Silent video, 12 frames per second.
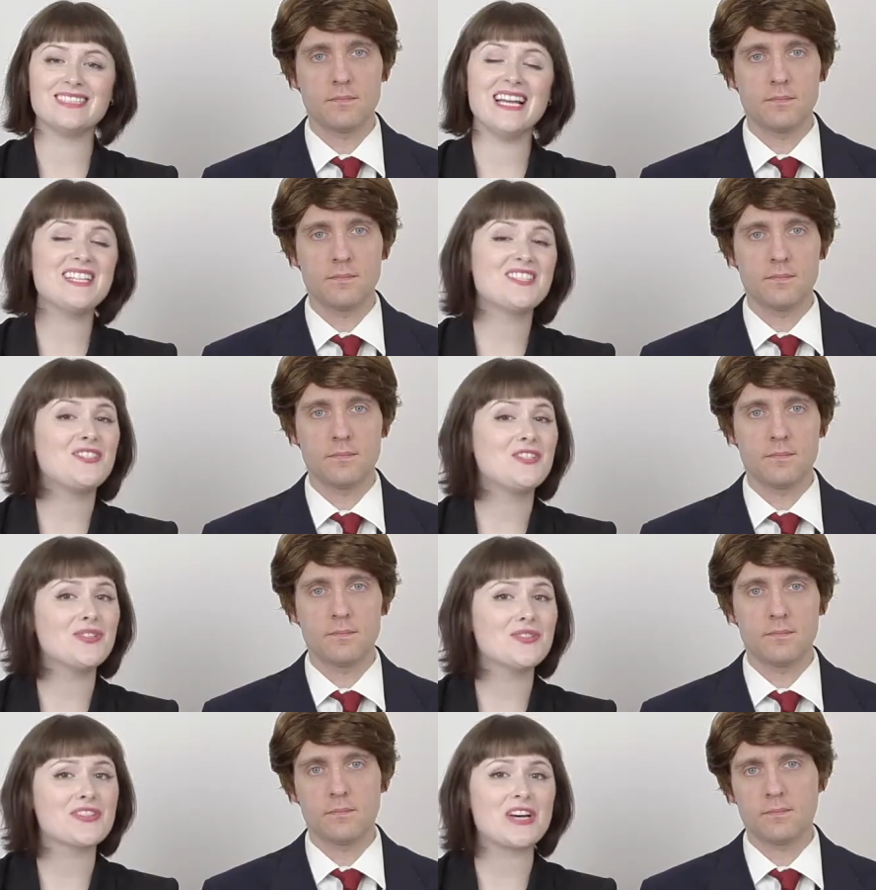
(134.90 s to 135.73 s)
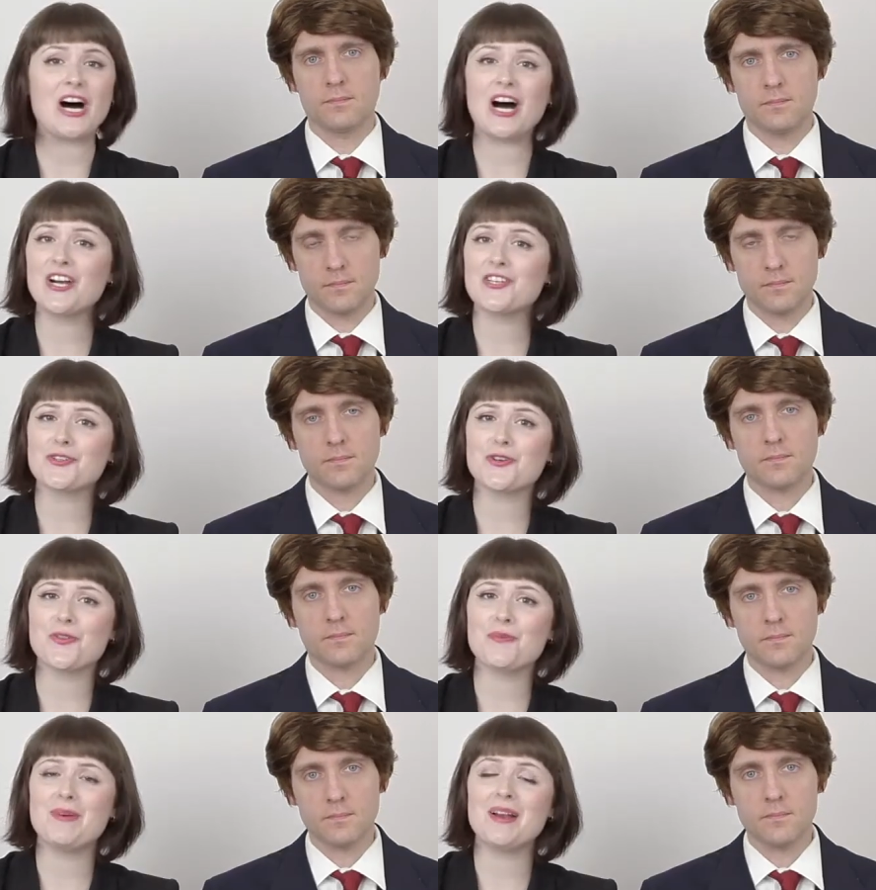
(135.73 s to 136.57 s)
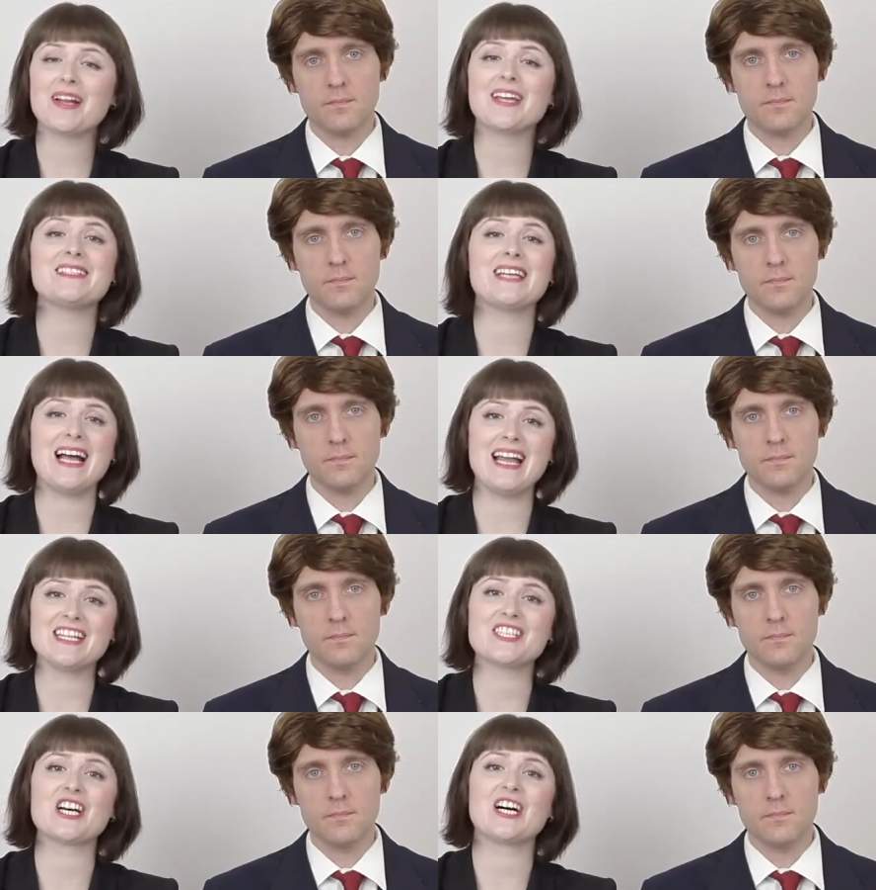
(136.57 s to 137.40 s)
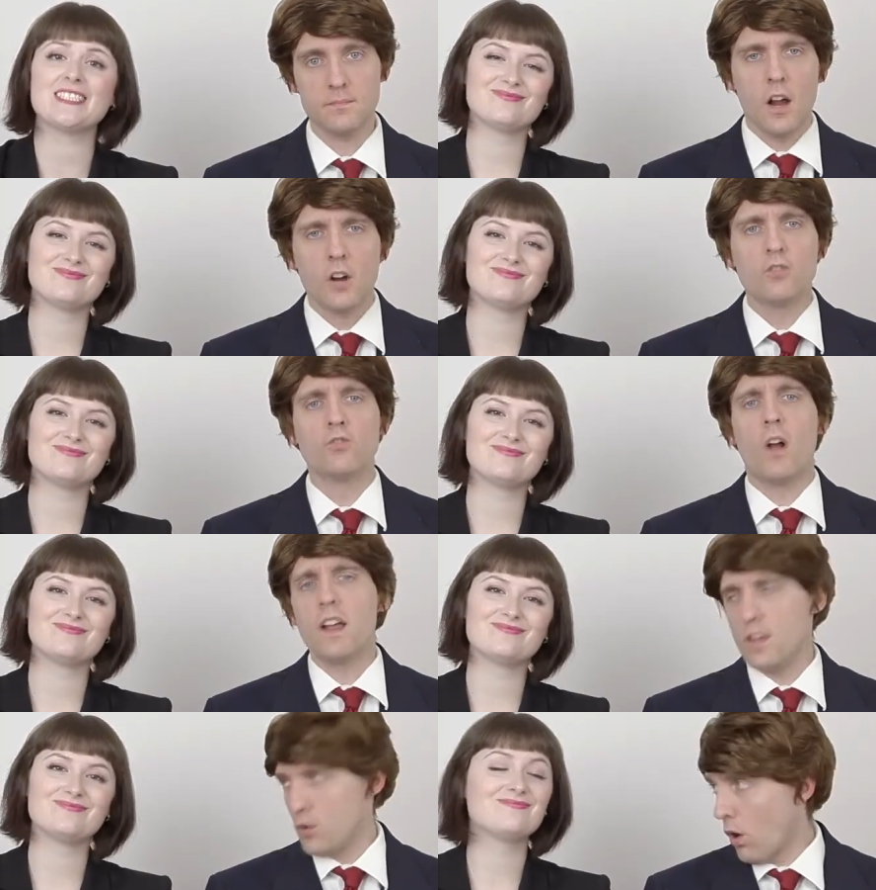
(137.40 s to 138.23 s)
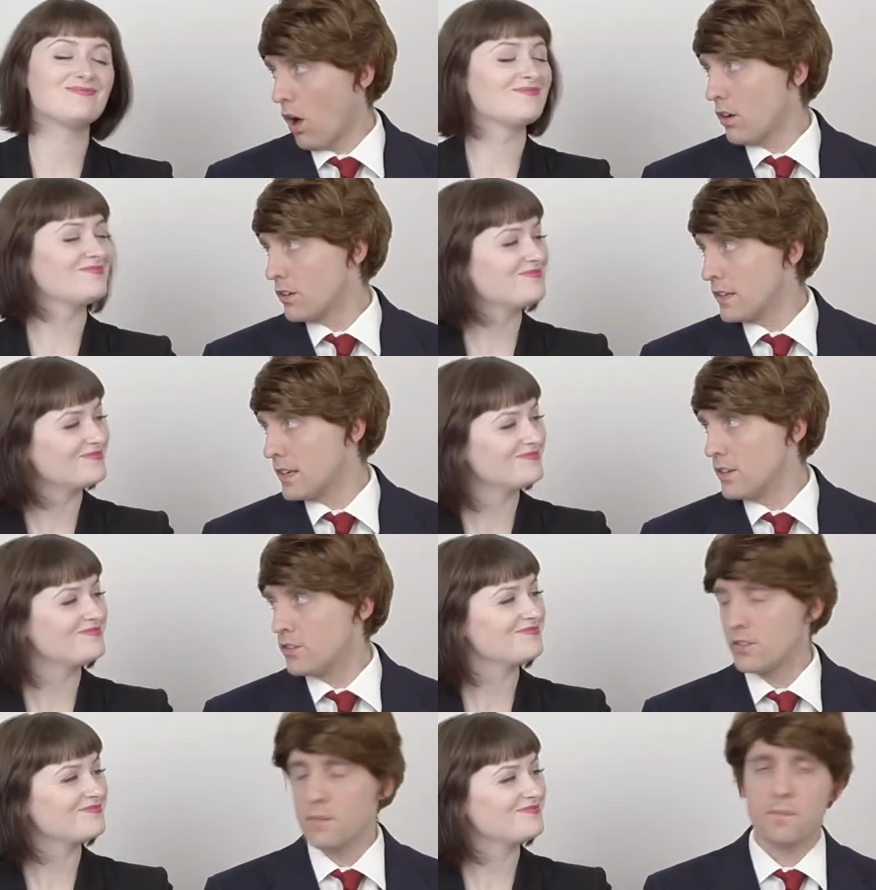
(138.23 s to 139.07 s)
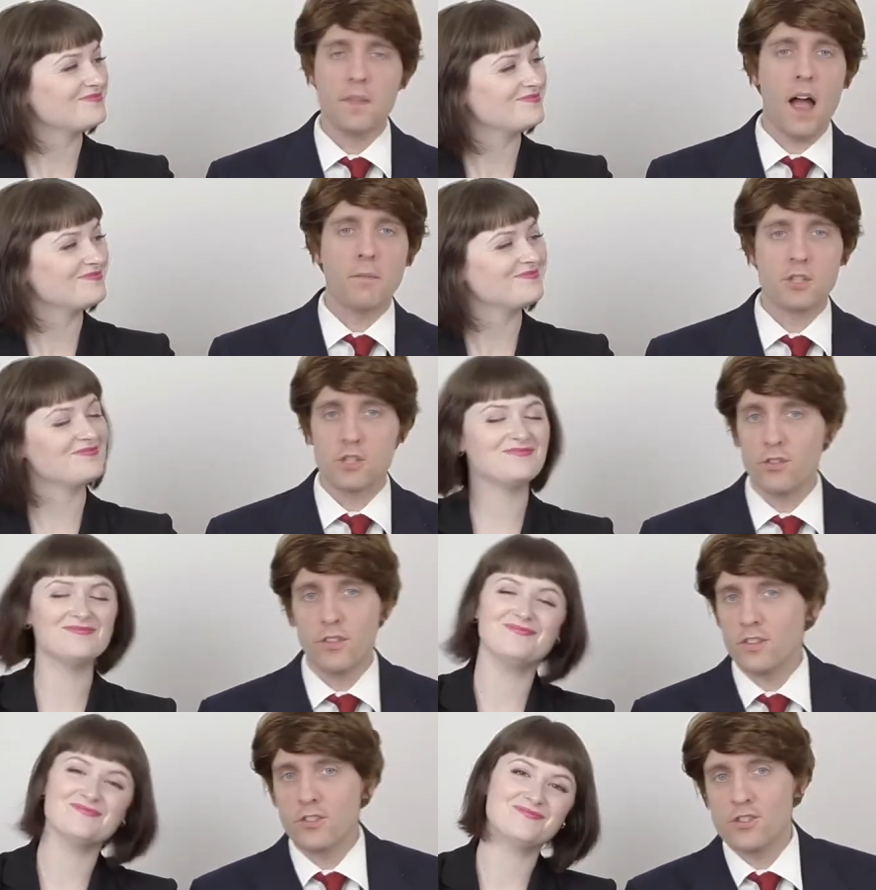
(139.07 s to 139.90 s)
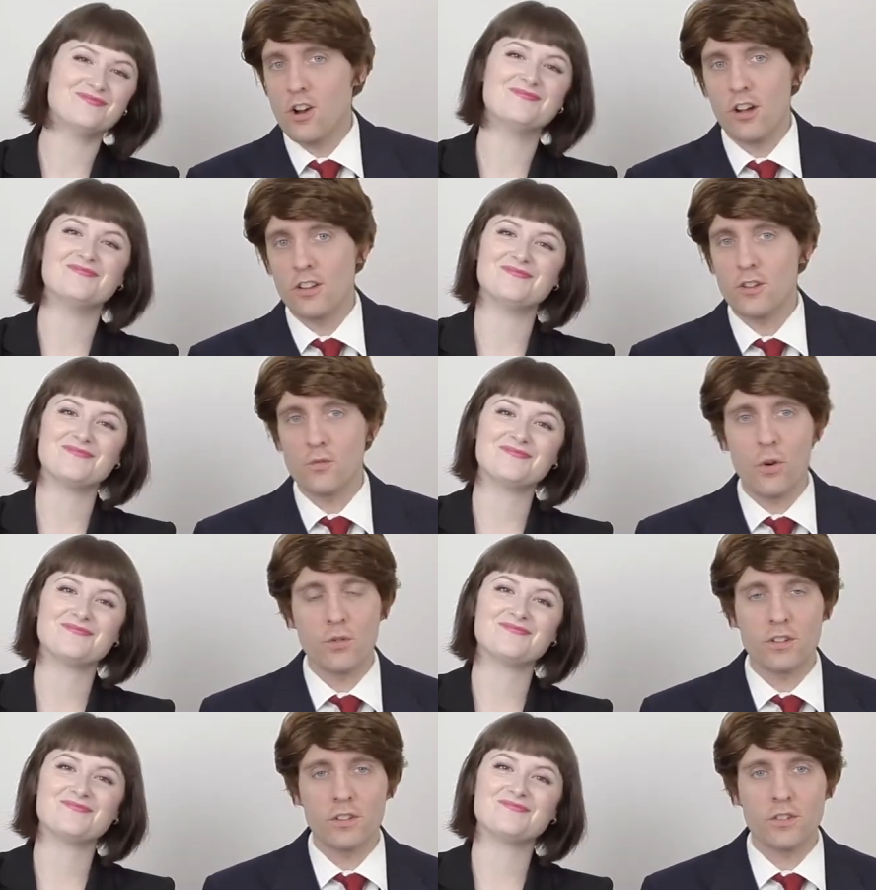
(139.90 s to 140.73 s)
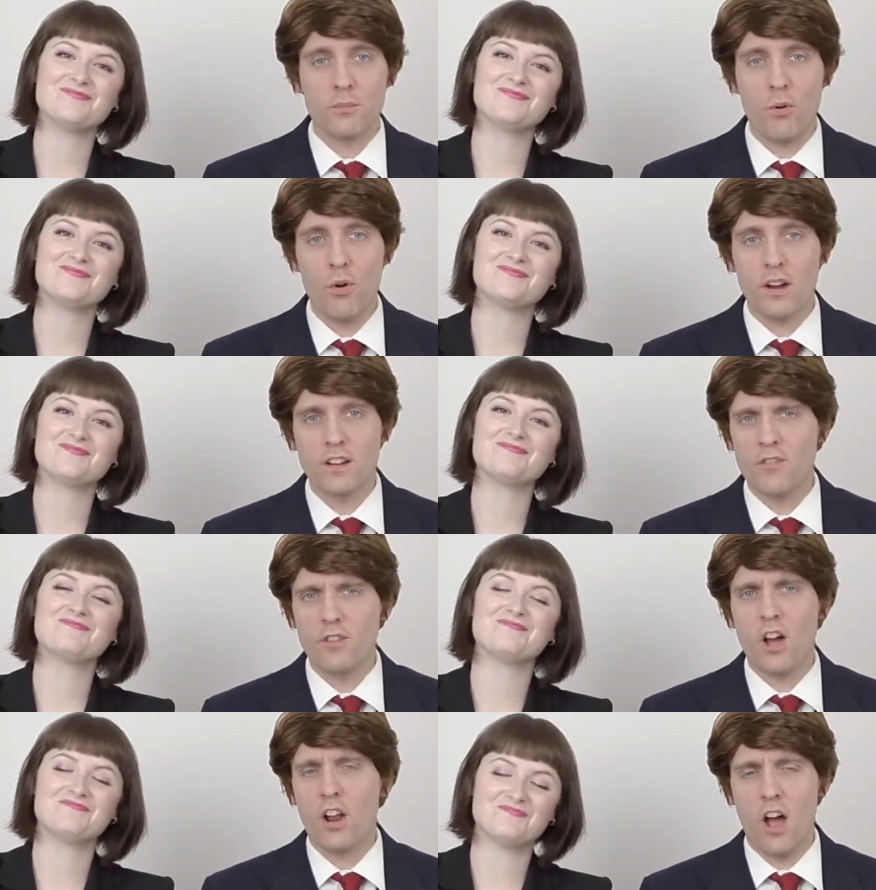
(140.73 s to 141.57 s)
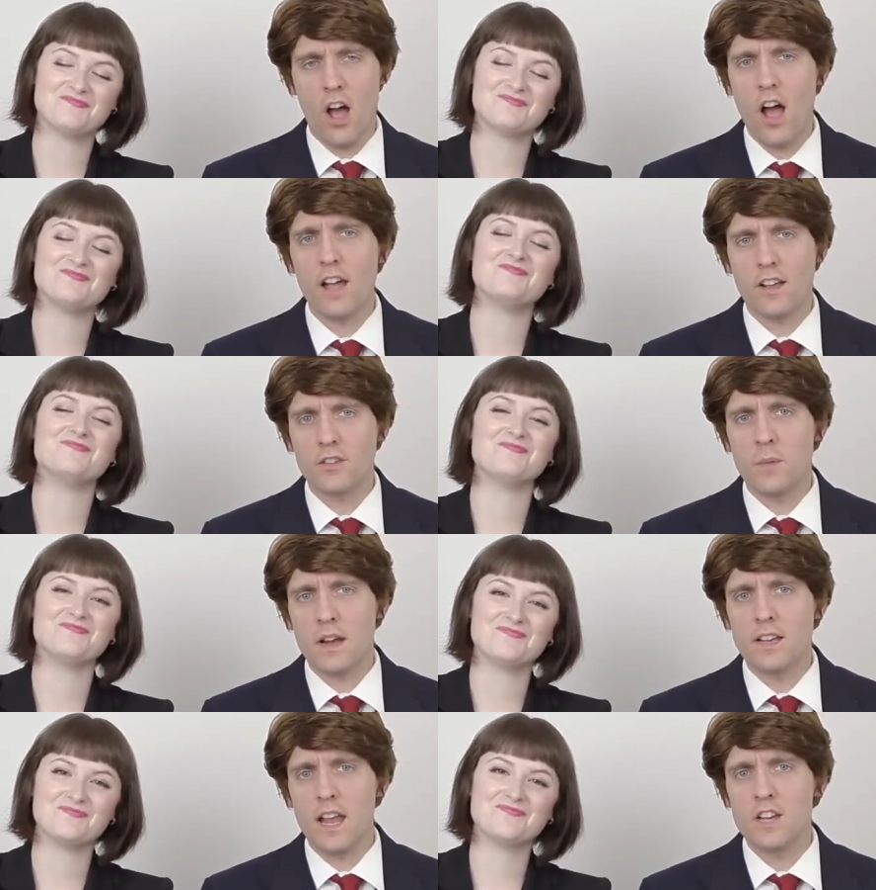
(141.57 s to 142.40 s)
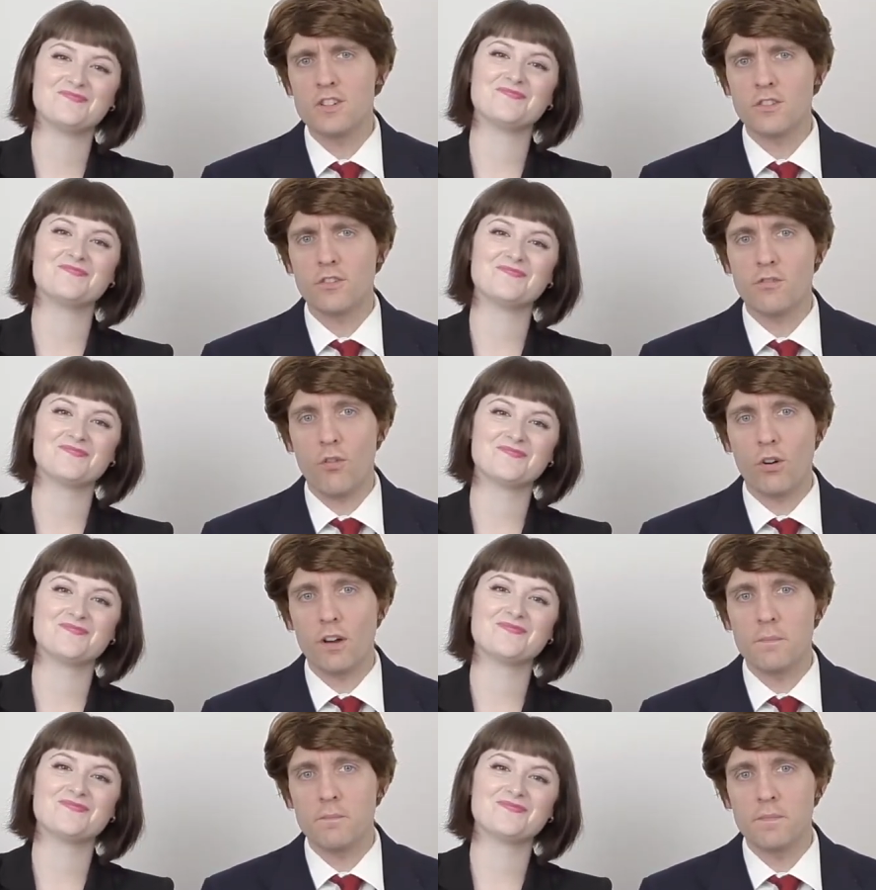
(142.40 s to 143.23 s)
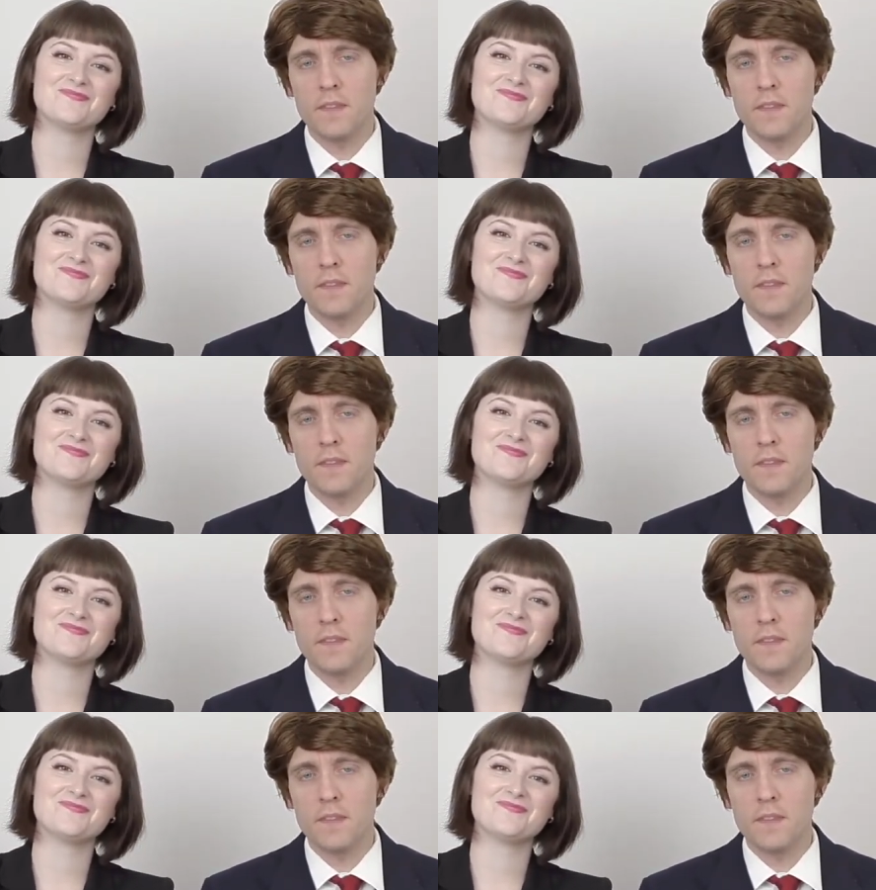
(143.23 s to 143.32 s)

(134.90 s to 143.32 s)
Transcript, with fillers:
Speaker 1: It's due to the harsh North American diet, John.
Speaker 2: Right you are, Elise. I'm sure this chocolate won't disappoint. I've got high expectations for it.